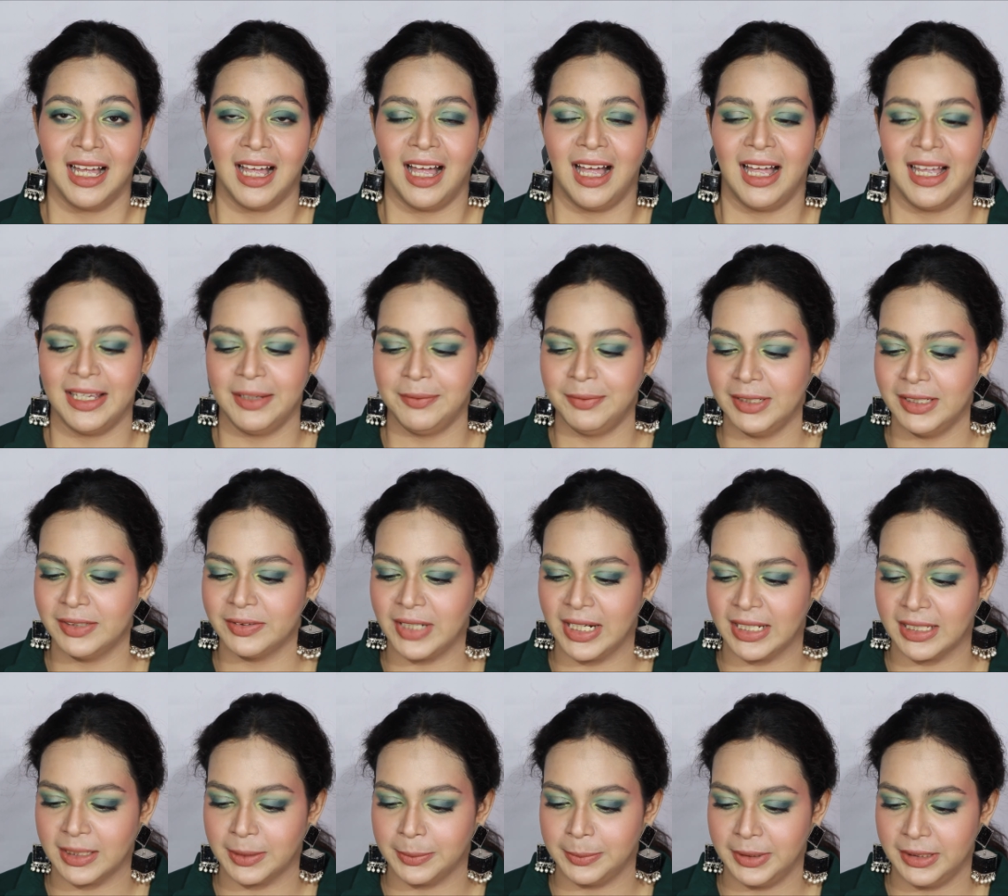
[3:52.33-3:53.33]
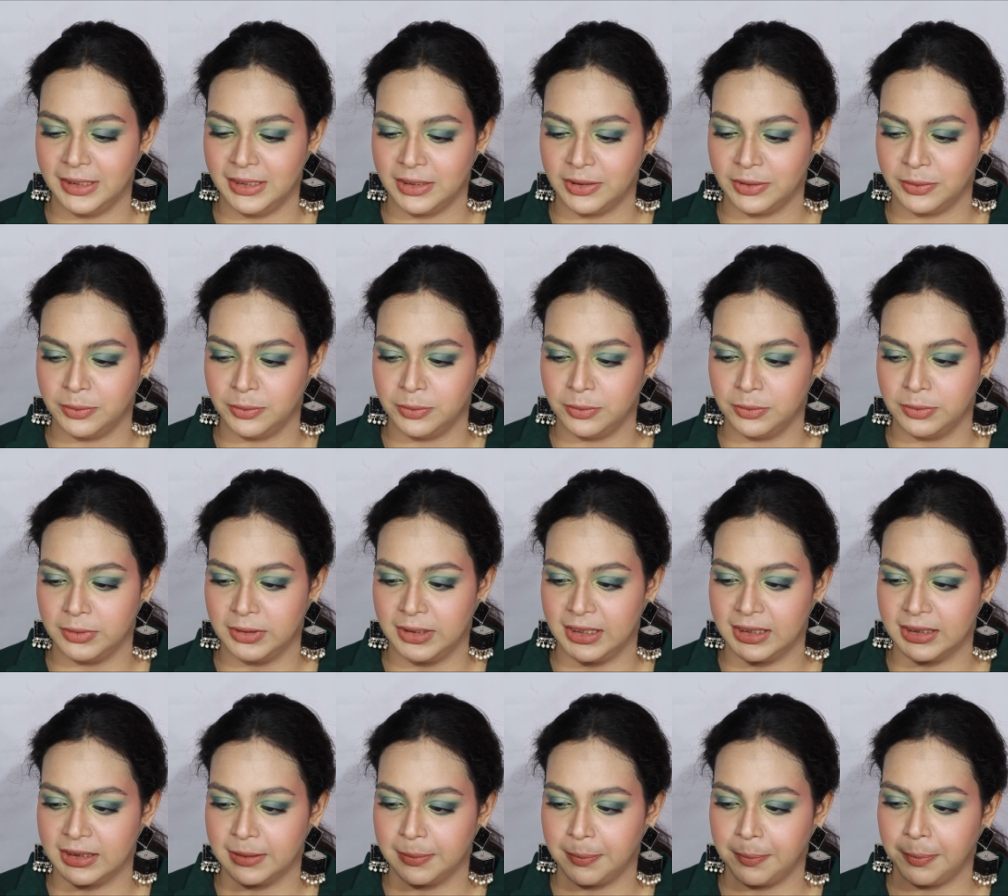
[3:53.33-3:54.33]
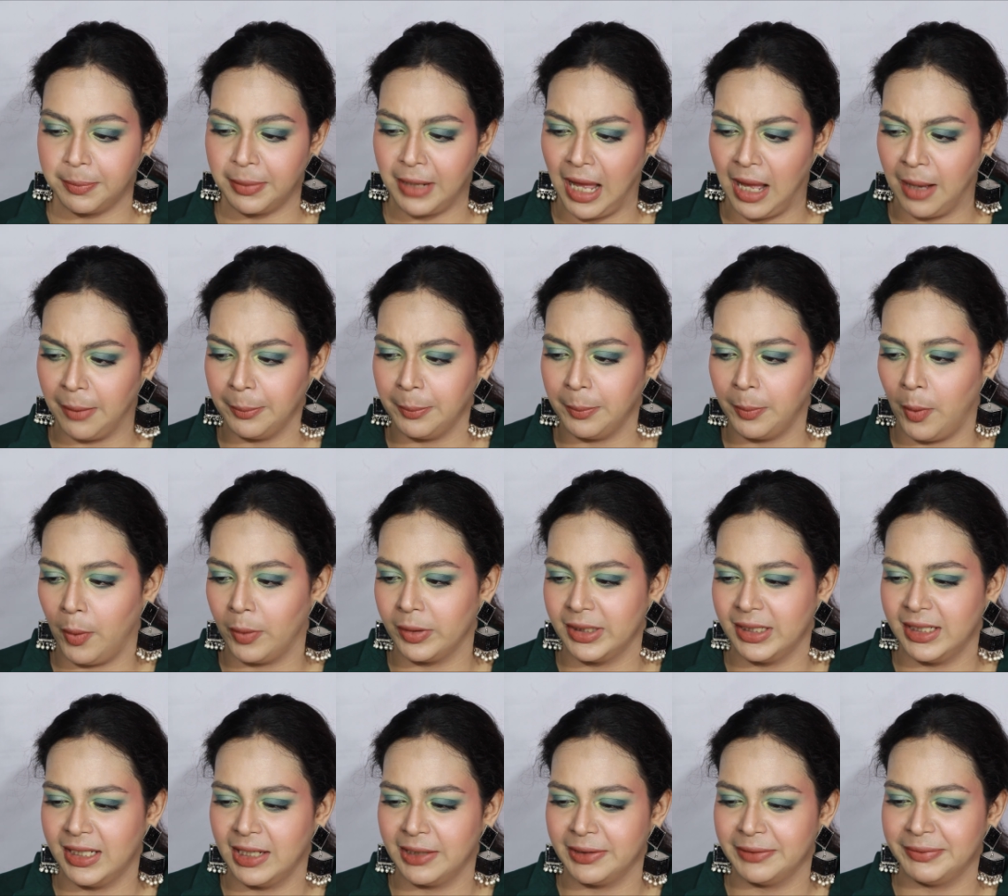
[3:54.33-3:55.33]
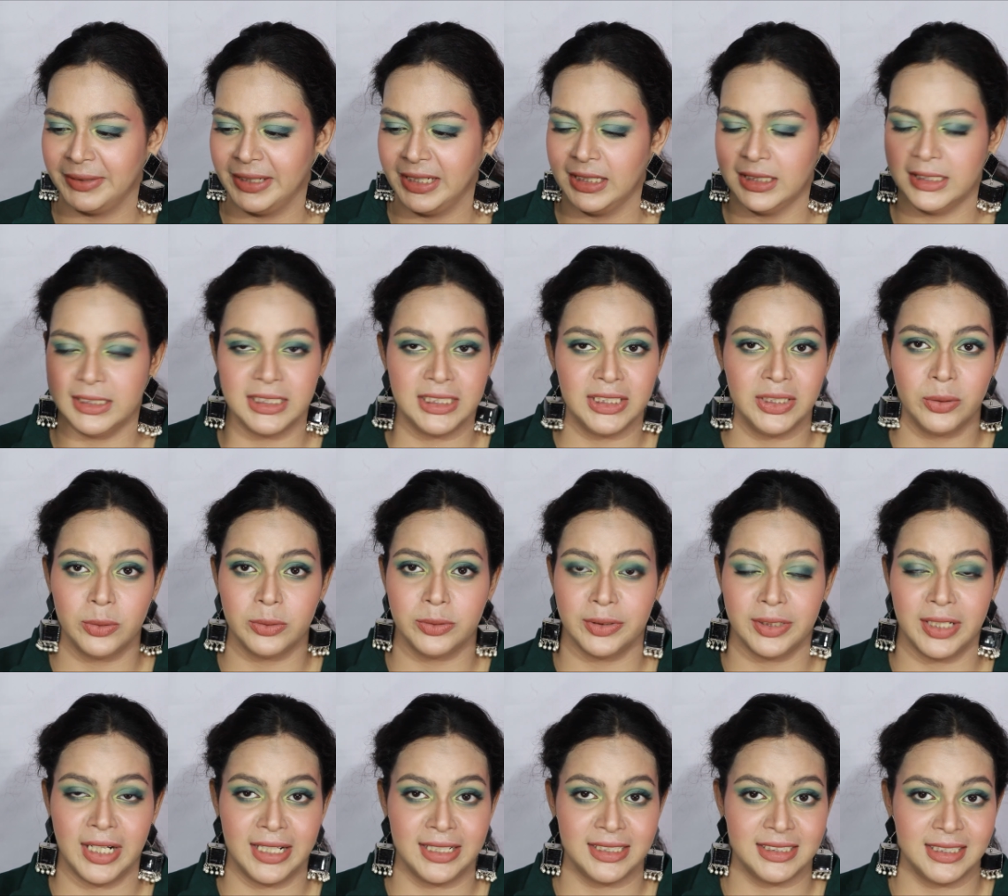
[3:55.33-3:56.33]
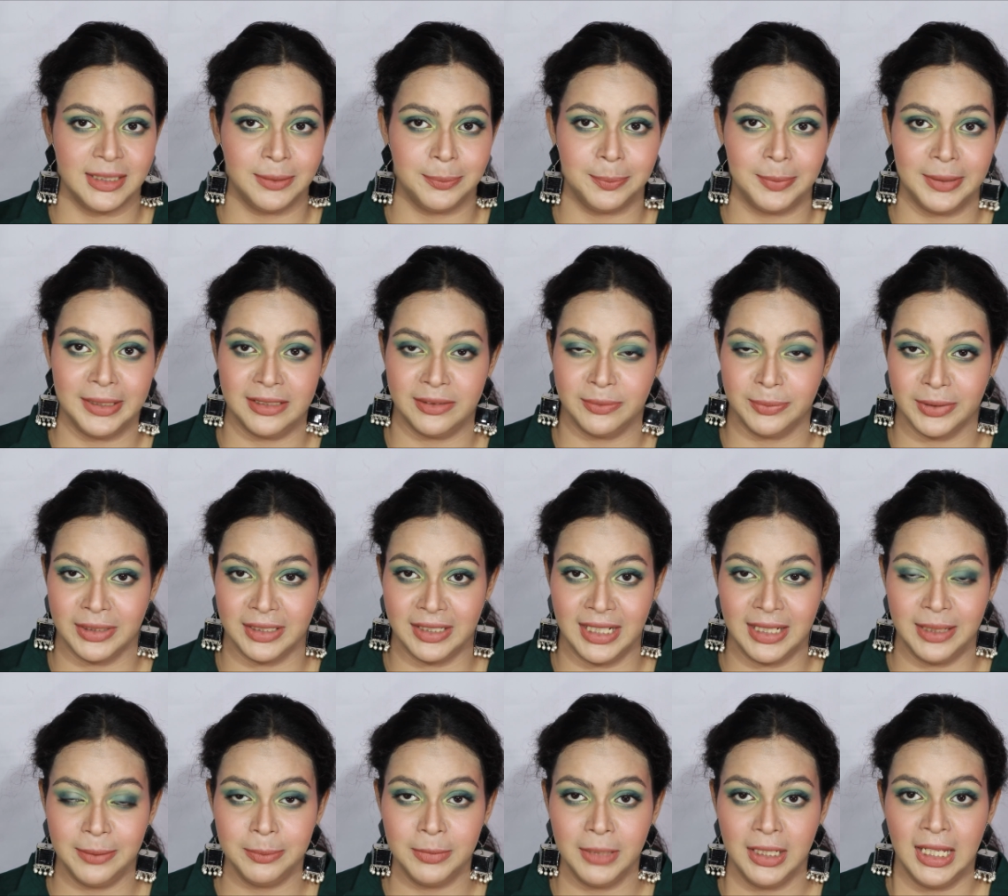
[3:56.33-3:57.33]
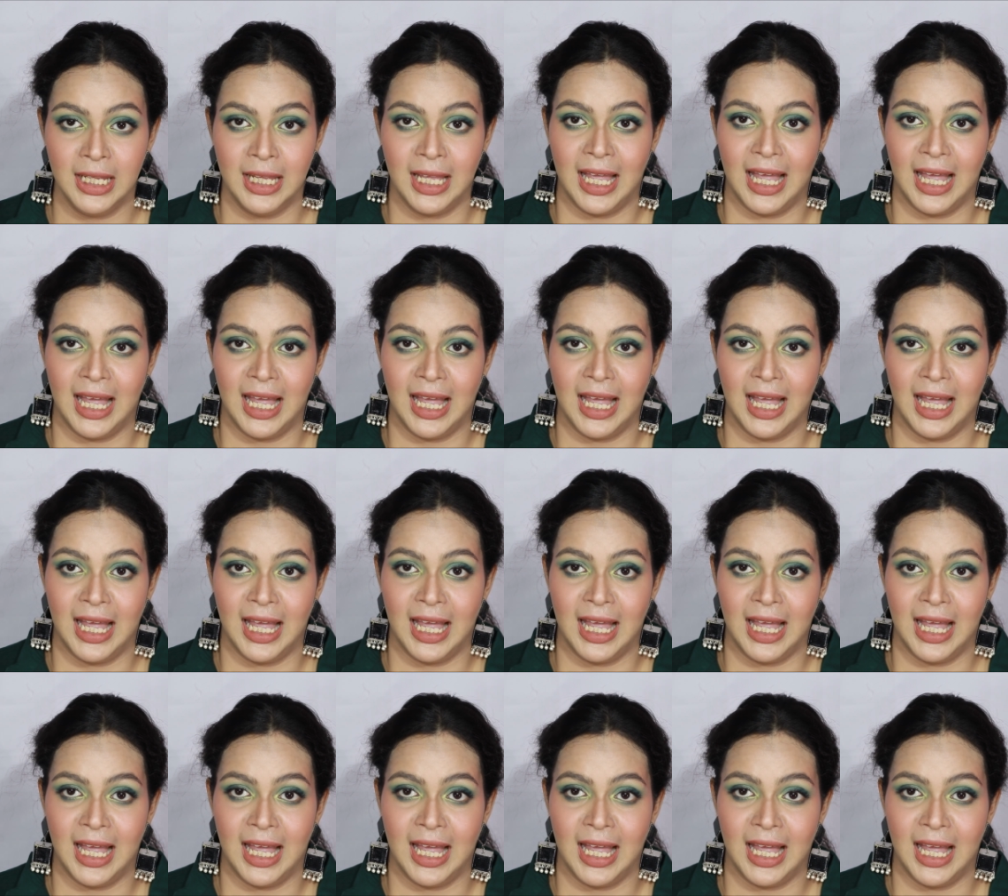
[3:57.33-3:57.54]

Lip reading: I will recommend you this Plum Body Loving Deodorizing Pit Cream